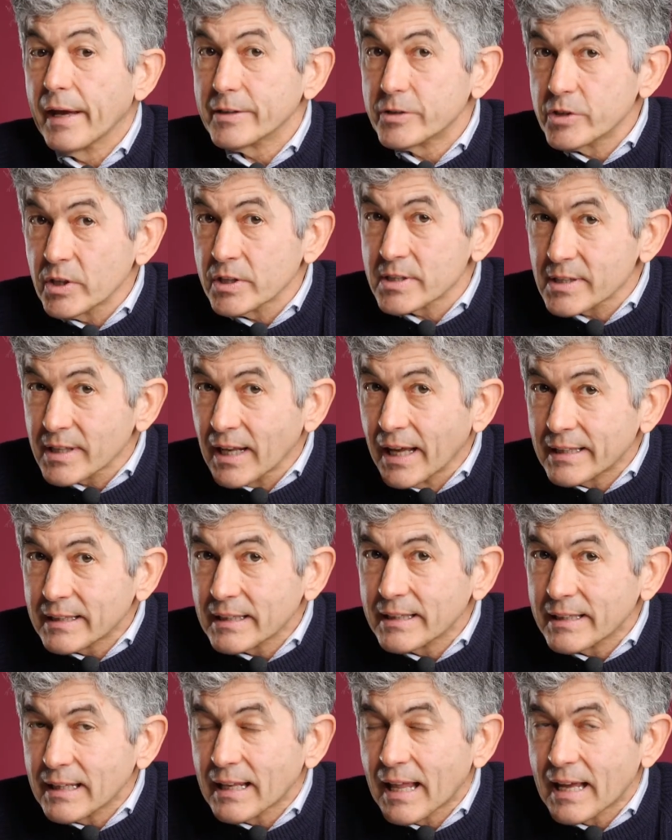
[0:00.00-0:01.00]
just
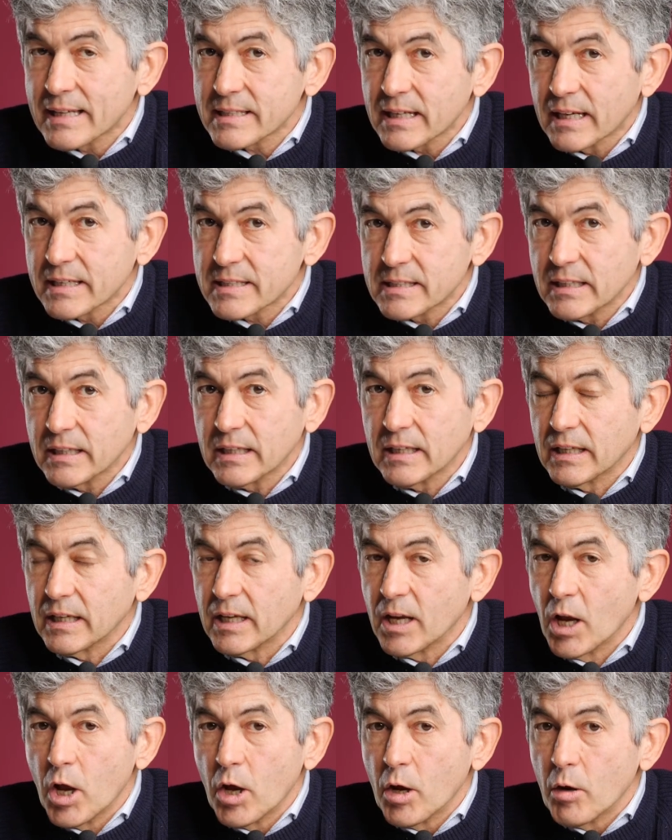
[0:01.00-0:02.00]
slightly less
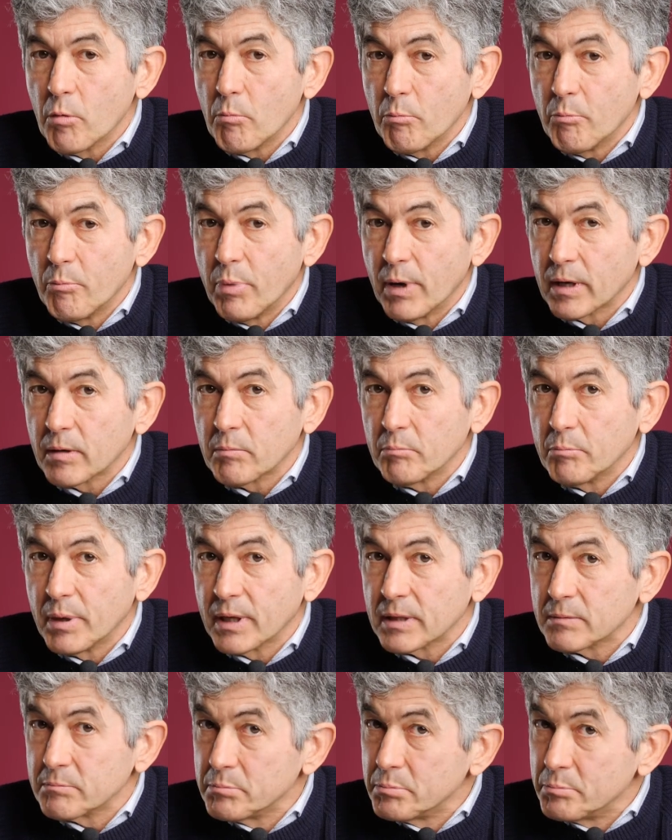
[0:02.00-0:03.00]
acidity, but
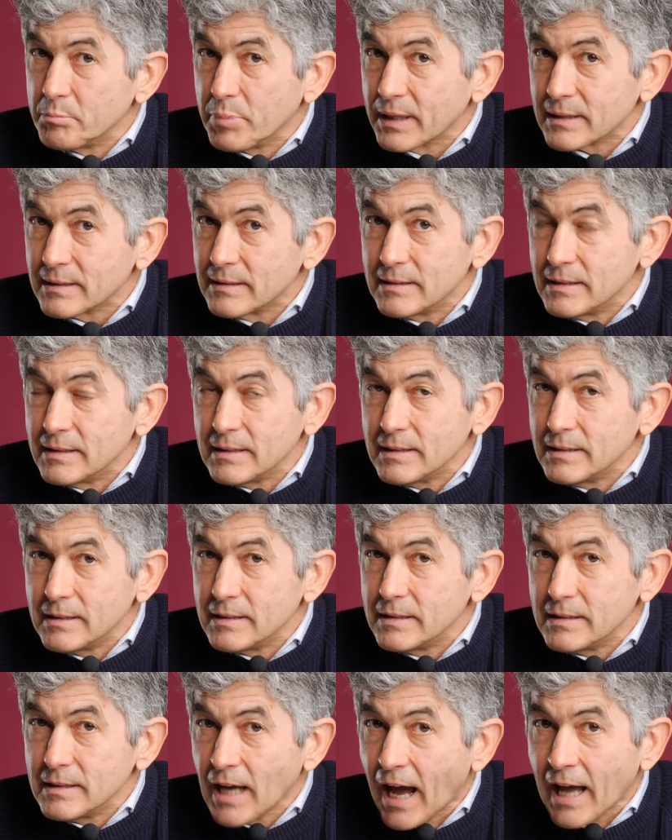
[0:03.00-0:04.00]

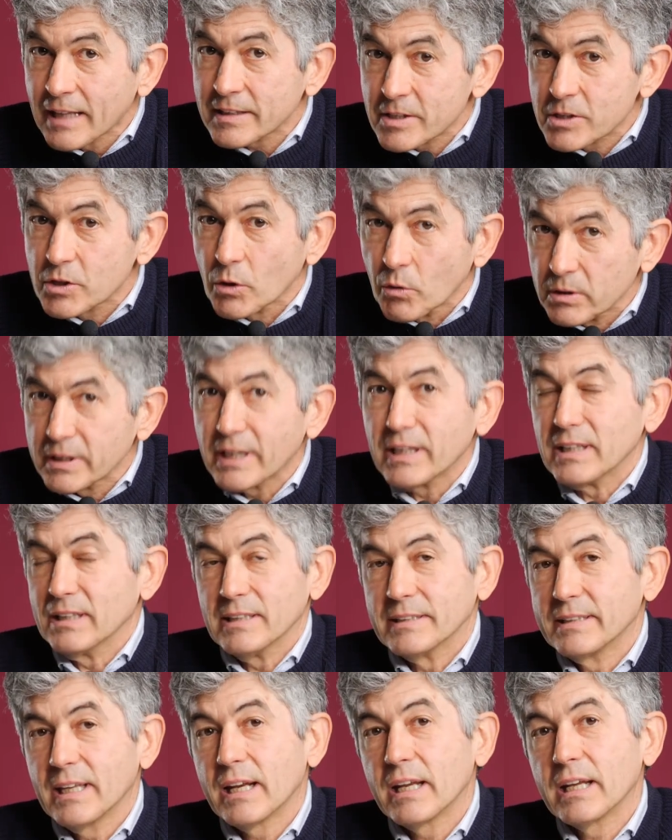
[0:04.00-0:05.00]
not so
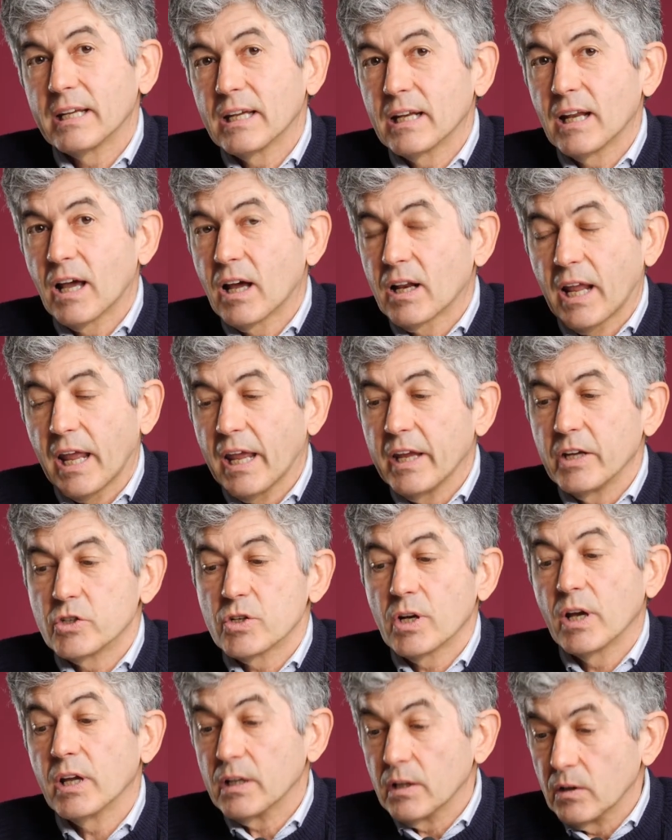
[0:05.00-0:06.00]
little that it cannot
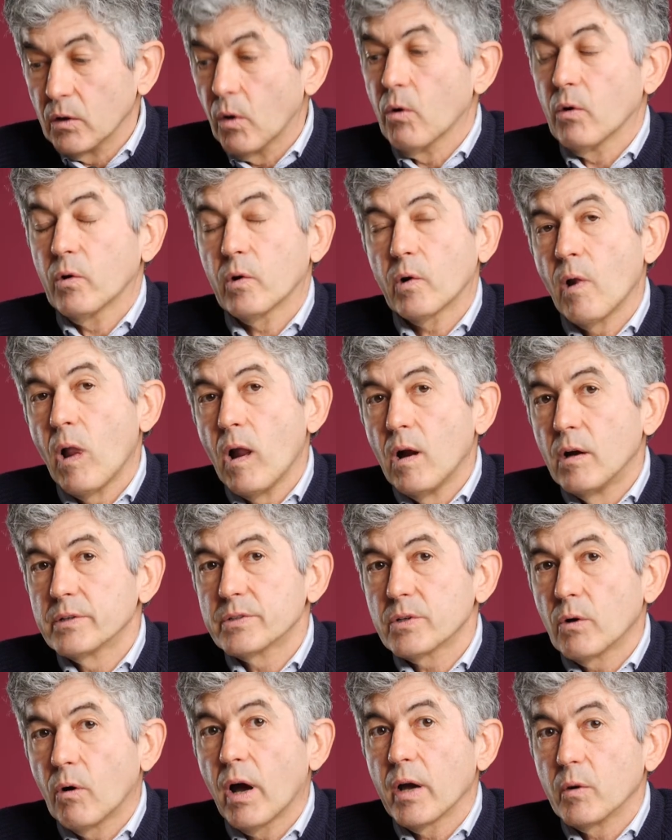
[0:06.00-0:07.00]
age any longer.
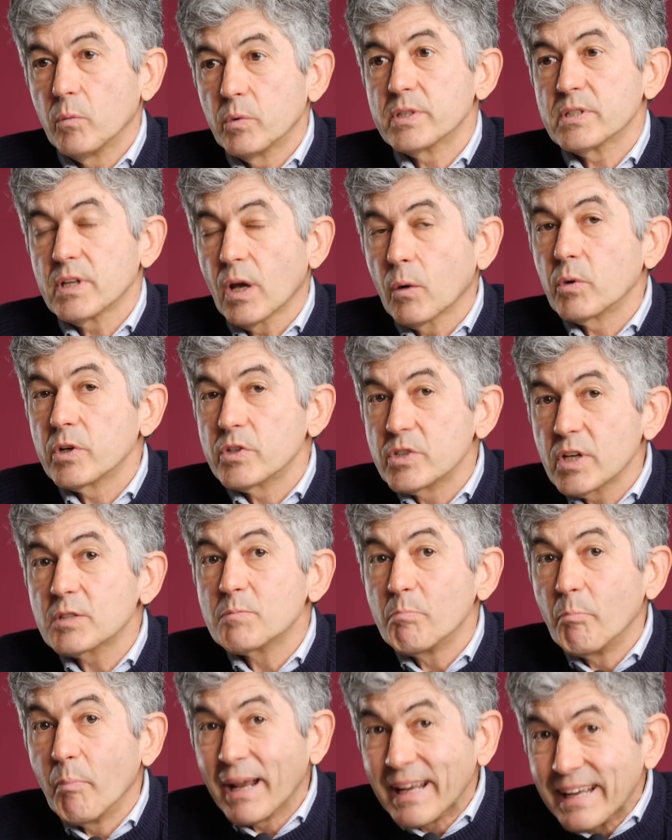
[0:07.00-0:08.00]
So I would say we're
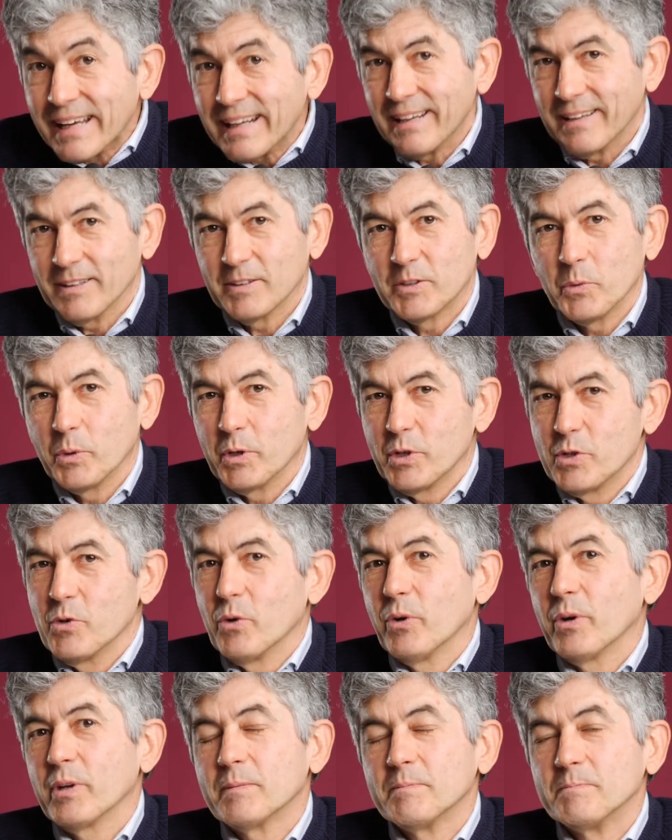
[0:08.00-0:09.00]
just beginning to
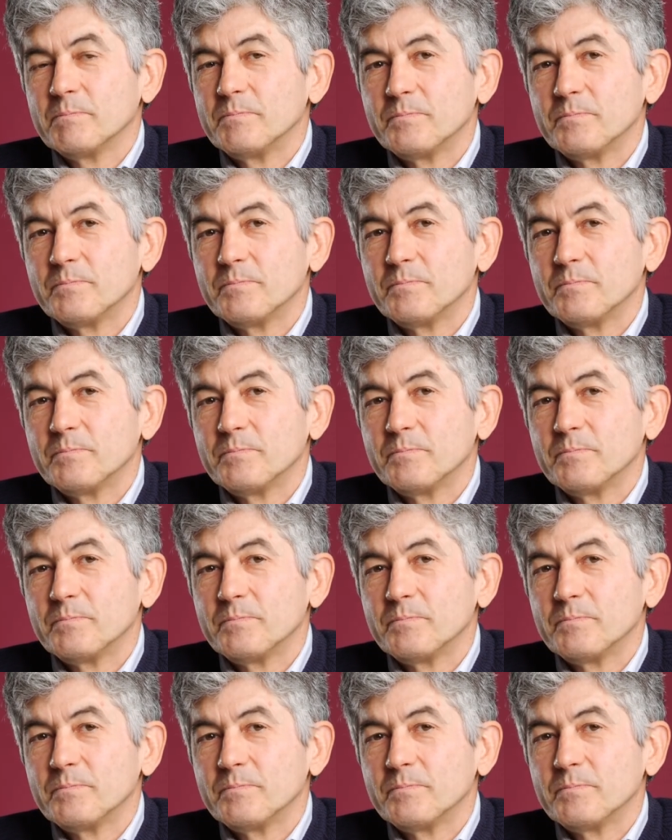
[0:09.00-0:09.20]
enjoy it.